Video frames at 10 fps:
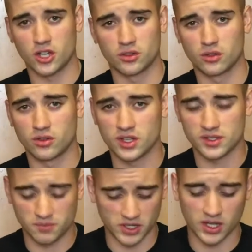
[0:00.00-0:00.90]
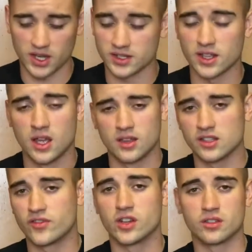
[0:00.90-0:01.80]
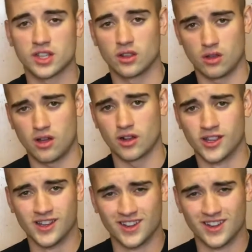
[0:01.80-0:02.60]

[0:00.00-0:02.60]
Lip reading: gun through this because this video is getting long.